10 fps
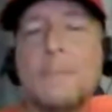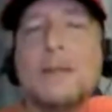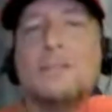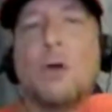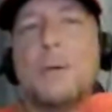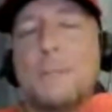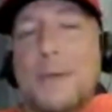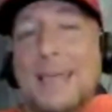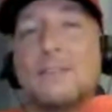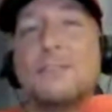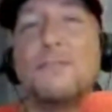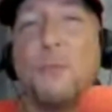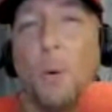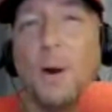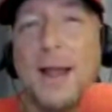But his OBP is
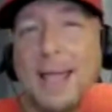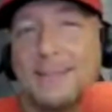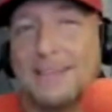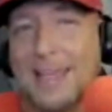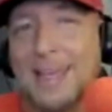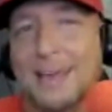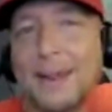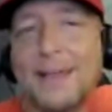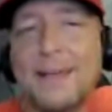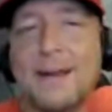419